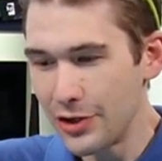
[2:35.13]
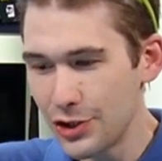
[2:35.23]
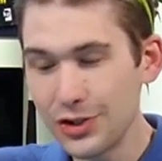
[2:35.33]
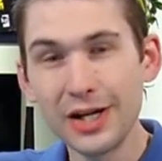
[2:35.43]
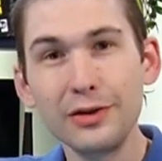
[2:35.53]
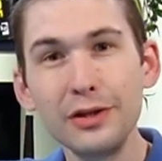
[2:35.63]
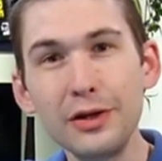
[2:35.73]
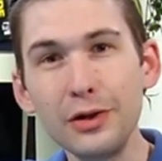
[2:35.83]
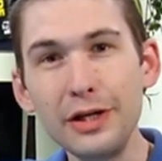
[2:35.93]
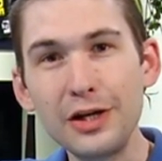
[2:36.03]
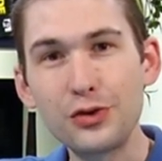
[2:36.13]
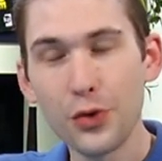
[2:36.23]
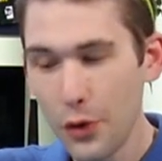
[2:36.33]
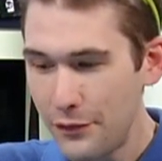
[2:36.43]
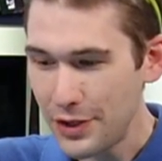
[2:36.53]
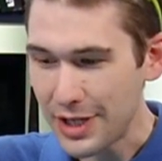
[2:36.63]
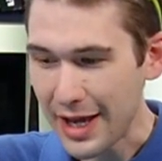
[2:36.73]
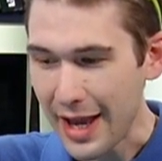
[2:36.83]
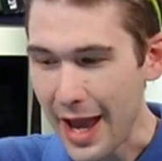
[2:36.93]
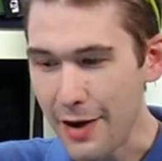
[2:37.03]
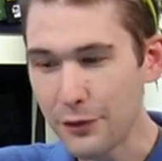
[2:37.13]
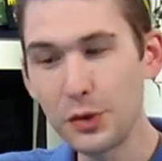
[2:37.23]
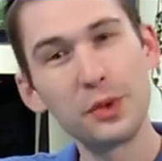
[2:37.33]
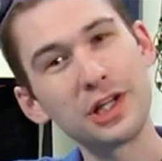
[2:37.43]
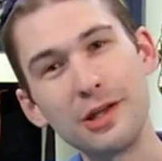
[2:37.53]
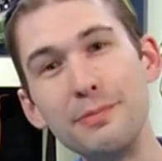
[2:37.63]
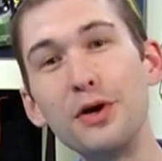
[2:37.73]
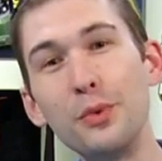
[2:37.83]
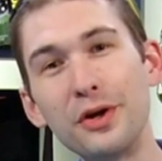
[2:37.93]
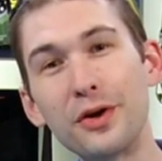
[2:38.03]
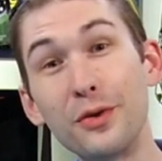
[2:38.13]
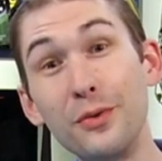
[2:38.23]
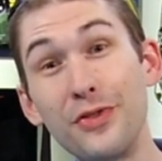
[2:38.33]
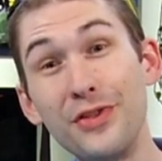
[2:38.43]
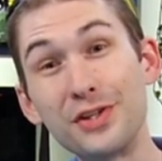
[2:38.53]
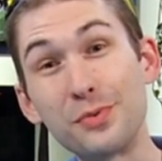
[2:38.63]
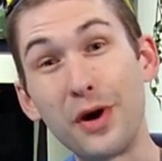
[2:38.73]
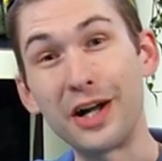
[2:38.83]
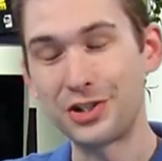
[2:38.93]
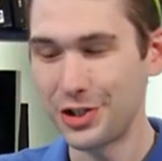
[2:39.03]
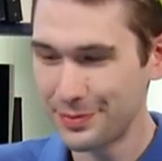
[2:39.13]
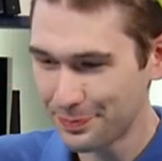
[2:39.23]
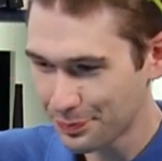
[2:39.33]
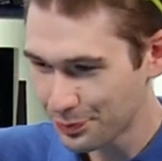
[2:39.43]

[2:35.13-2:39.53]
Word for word: Just like Little League Trophy Day, everyone can be a winner with this watch.